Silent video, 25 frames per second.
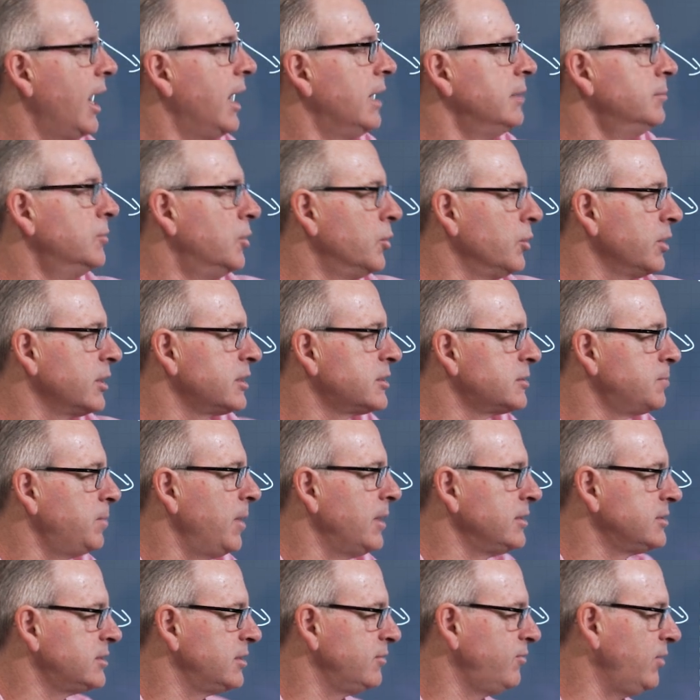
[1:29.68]
are more
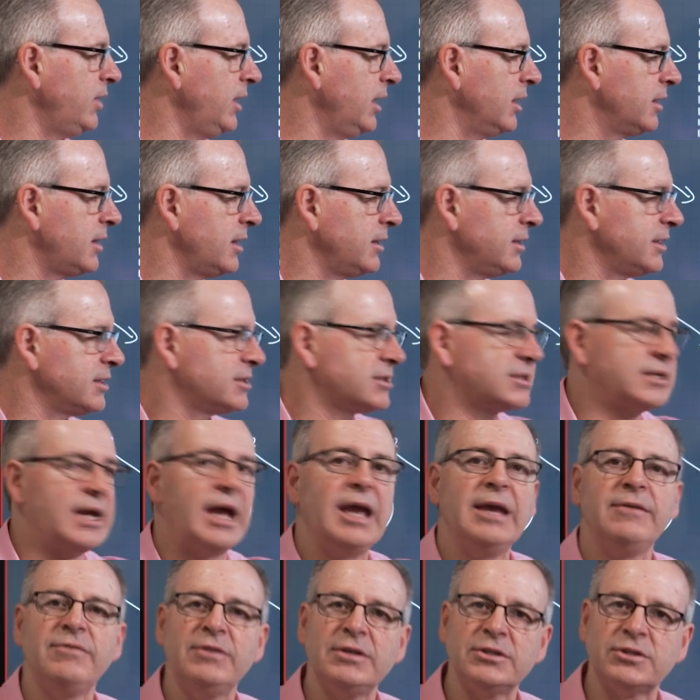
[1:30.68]
expensive here than the
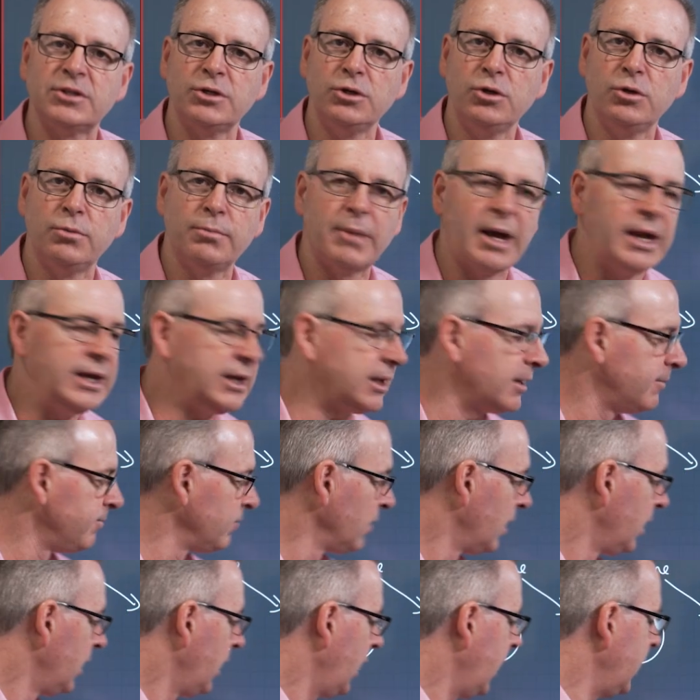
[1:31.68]
savings that you make,
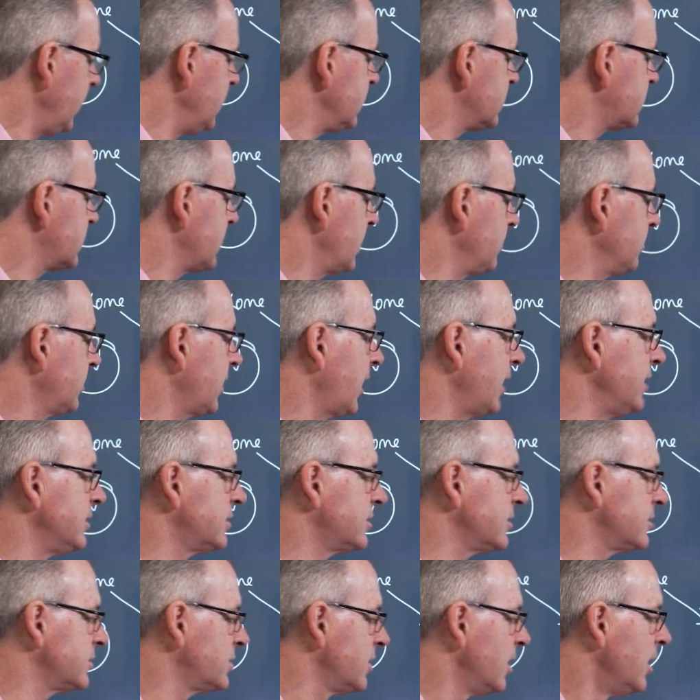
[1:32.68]
and in some
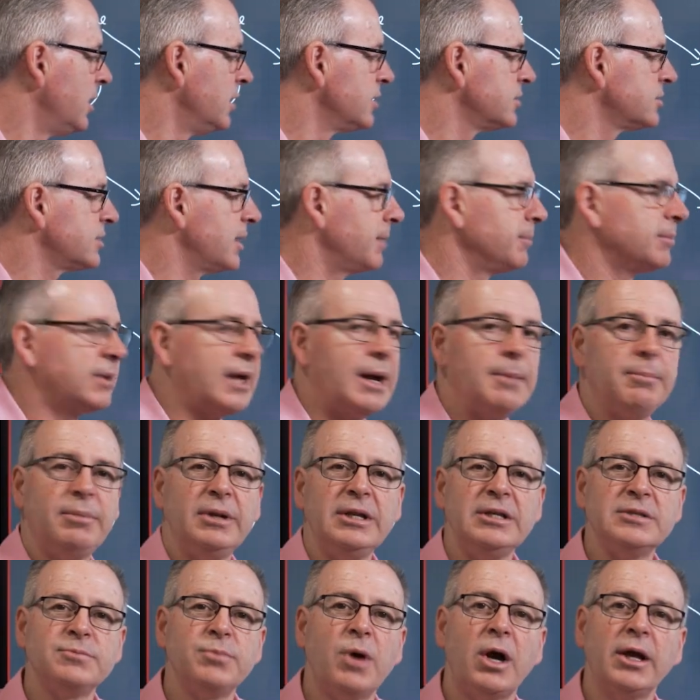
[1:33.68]
cases, some
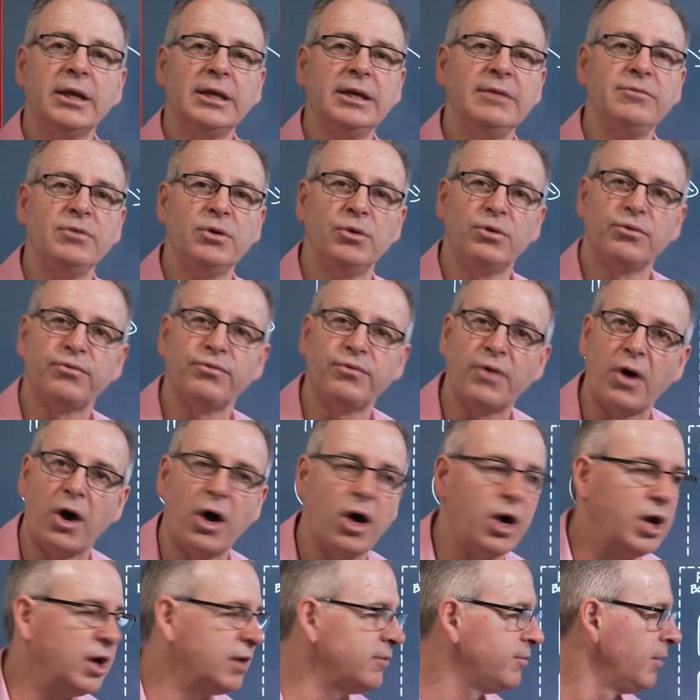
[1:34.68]
companies might give you a
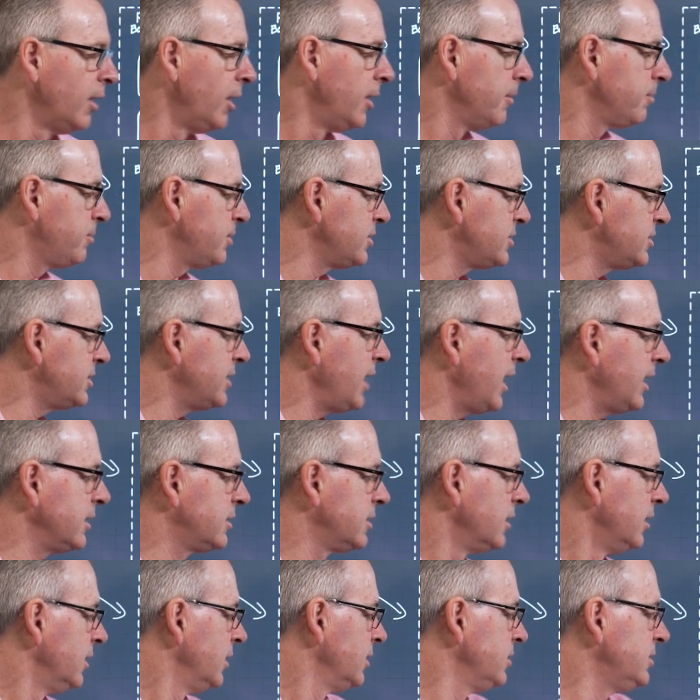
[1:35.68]

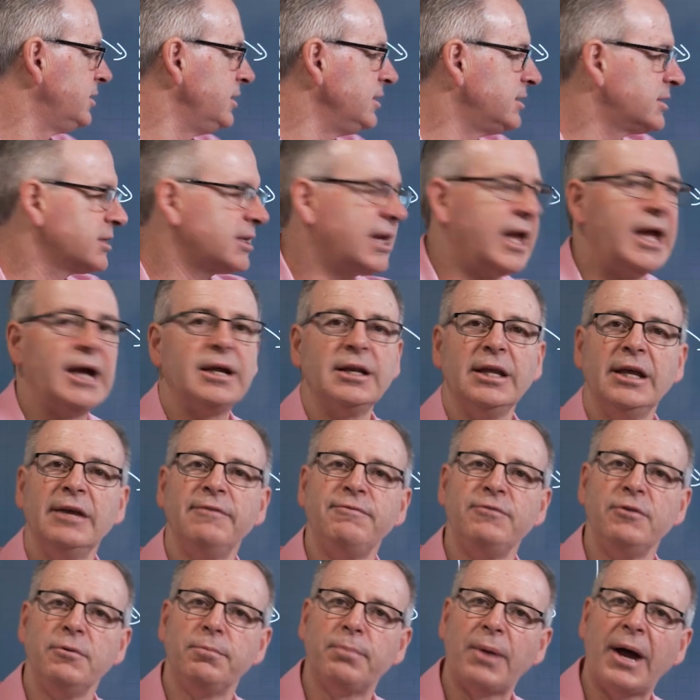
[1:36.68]
5% discount
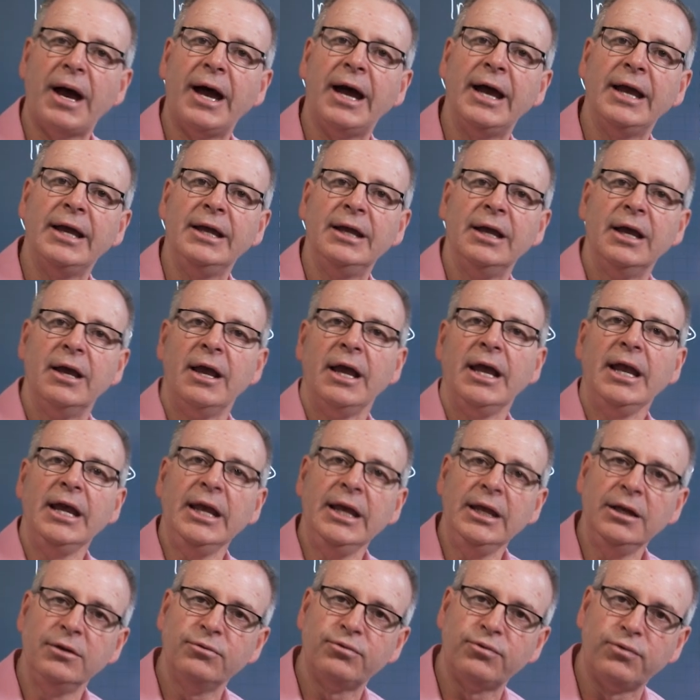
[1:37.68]
if you pay
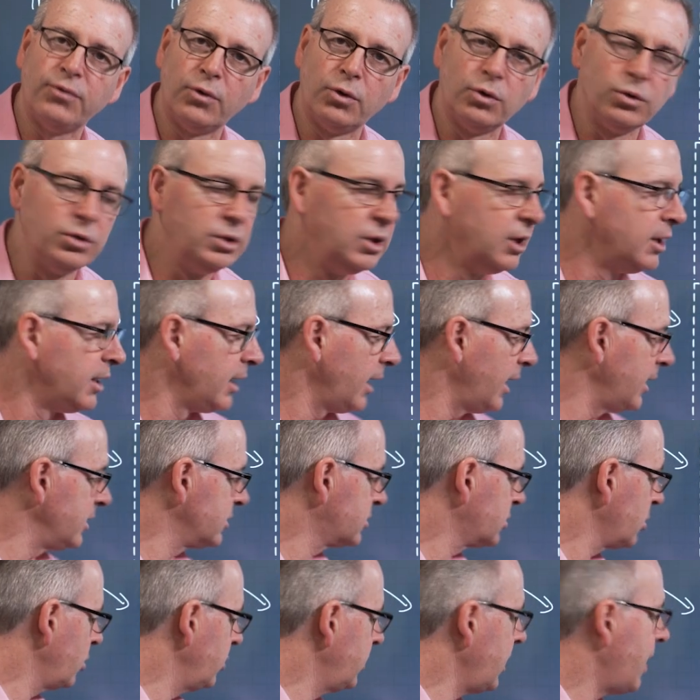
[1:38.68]
in full. And
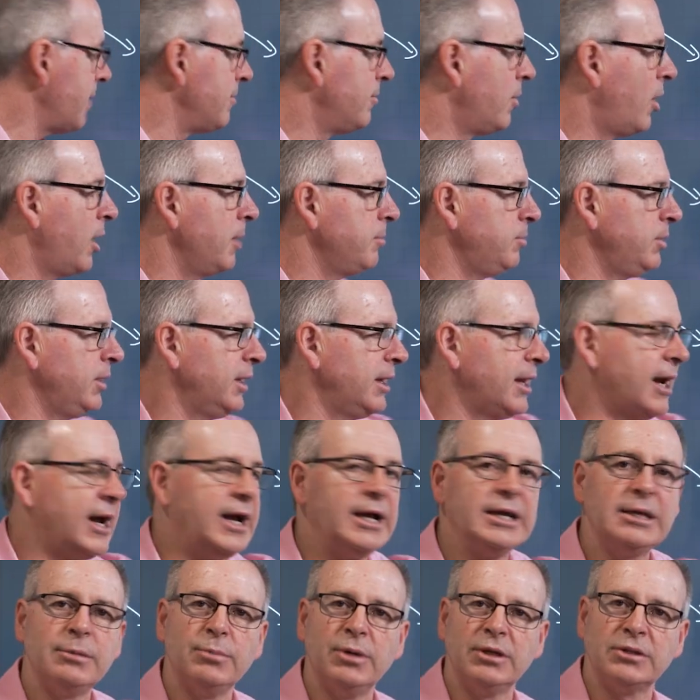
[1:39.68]
so that might be an
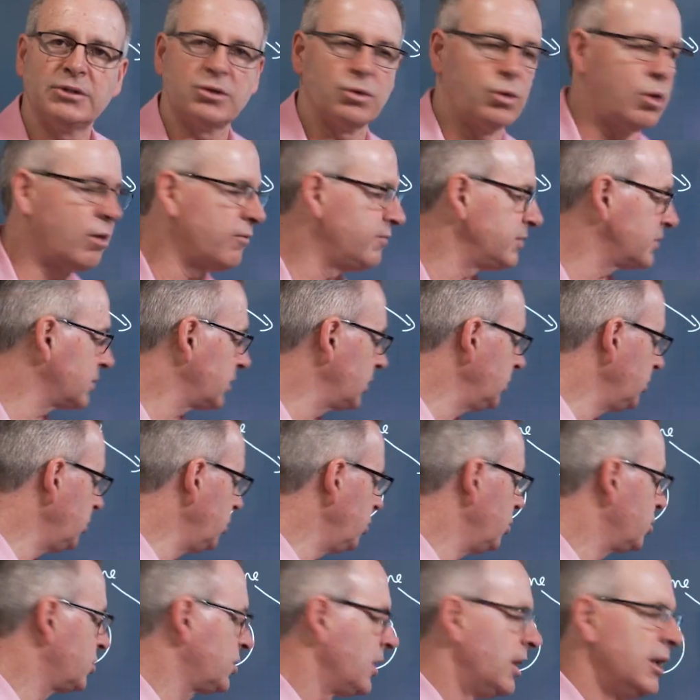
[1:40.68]
argument to obviously
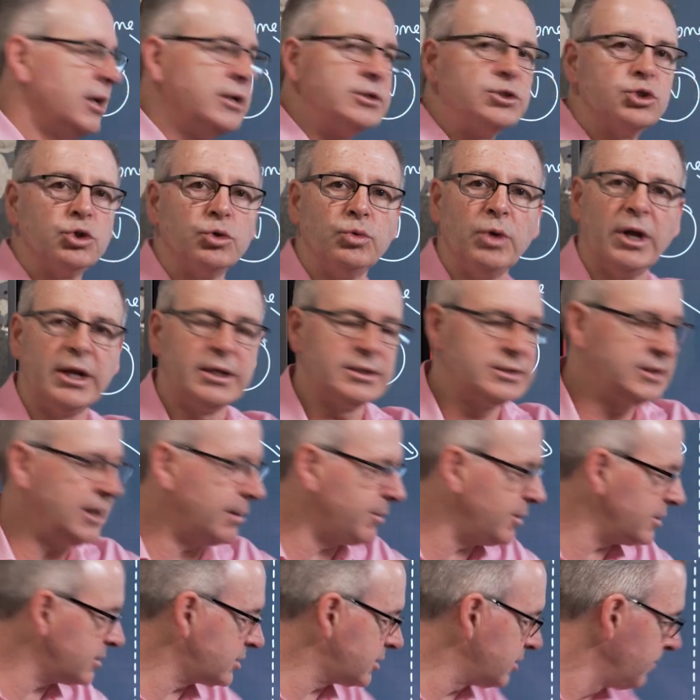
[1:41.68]
use direct
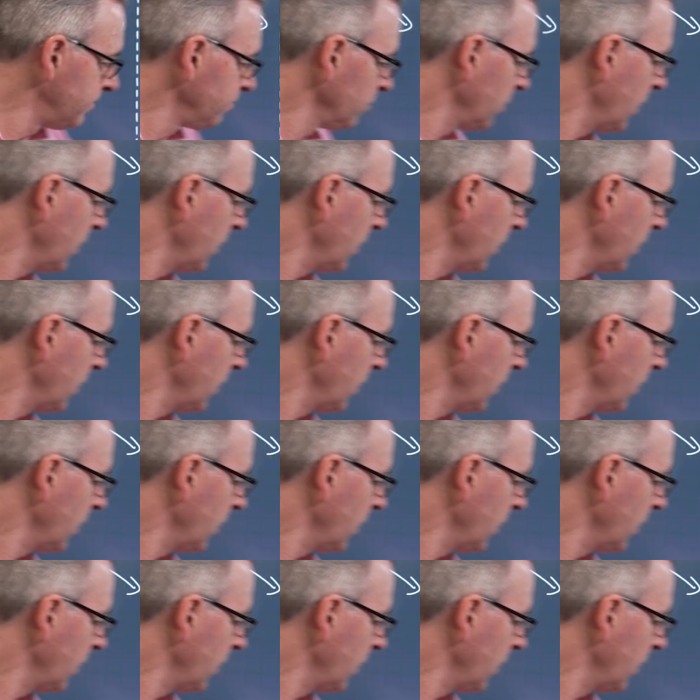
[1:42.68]
debits.